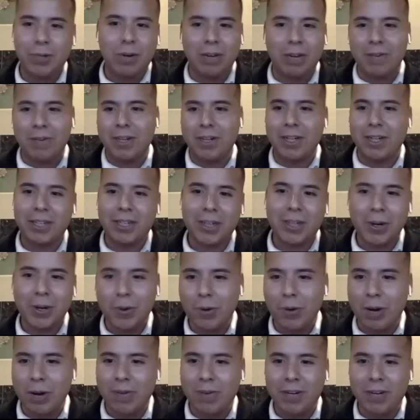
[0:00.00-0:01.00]
Whoever
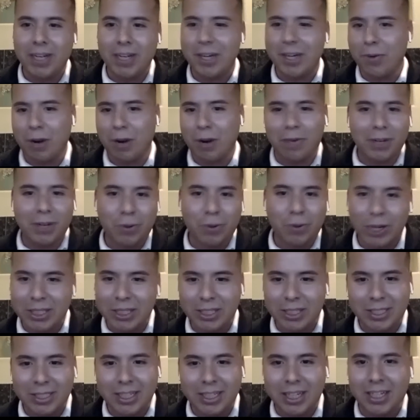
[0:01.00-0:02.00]
whoever whoever
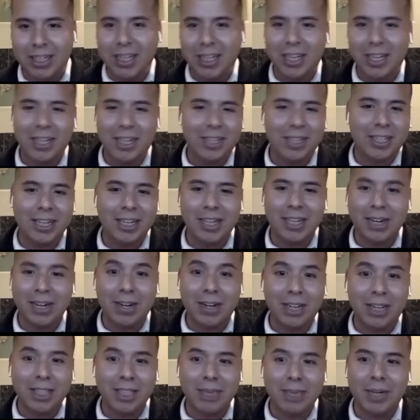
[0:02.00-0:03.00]
wants to send the the
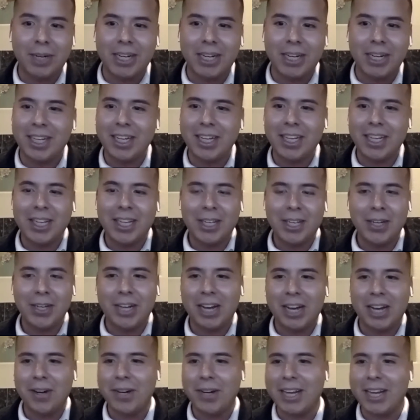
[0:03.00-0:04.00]
earnest money, you
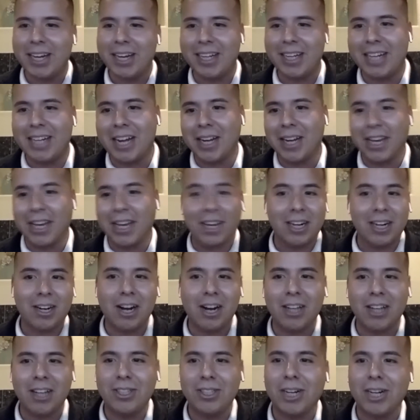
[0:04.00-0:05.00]
kind of get it that get it on
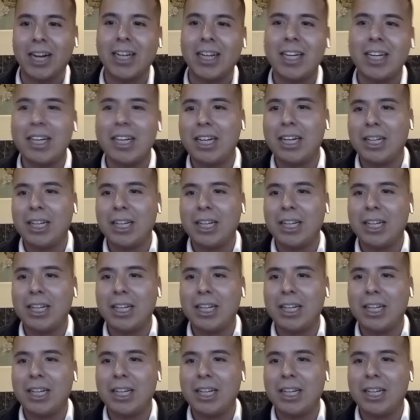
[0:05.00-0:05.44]
contract.